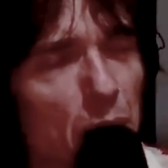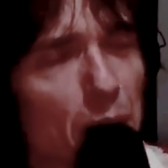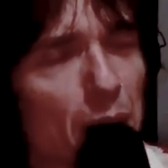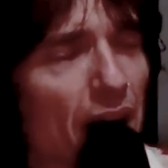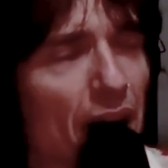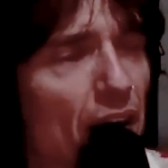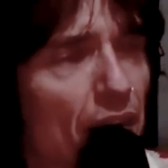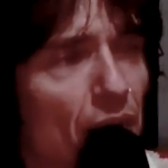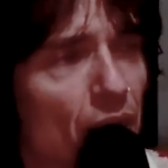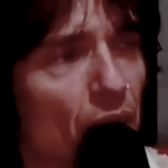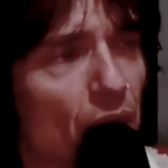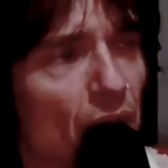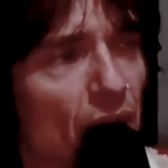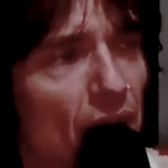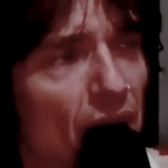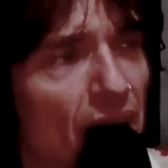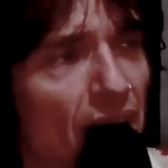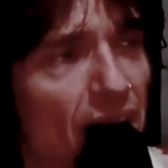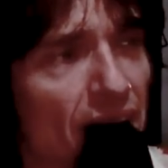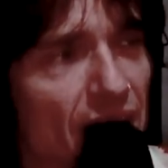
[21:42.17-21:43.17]
powerful
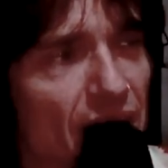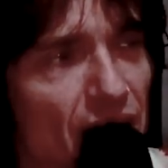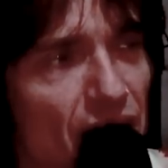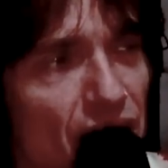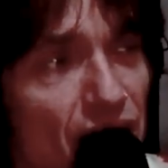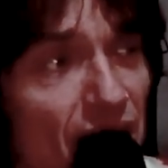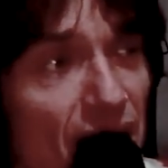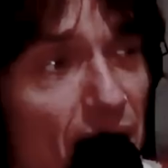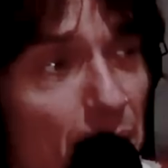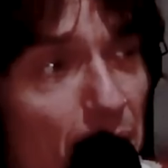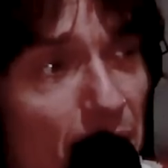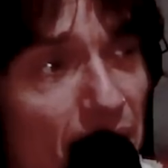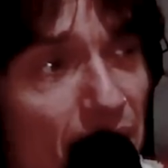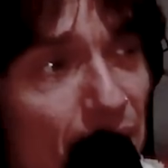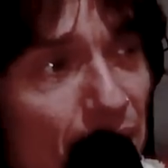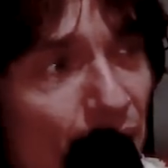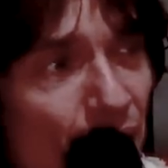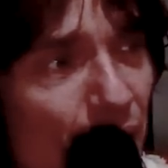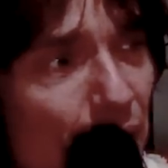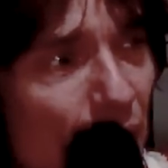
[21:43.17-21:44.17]
and then just let me
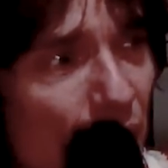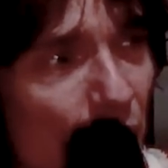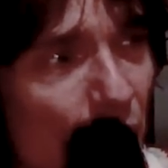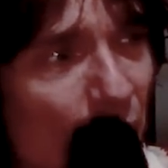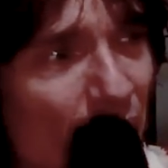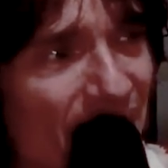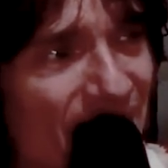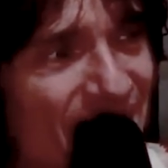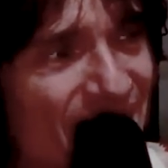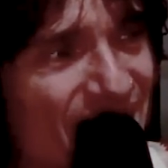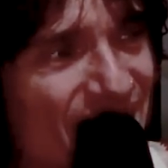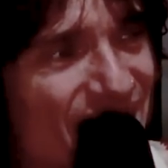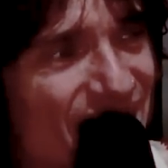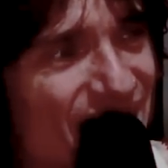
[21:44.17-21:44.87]
find my way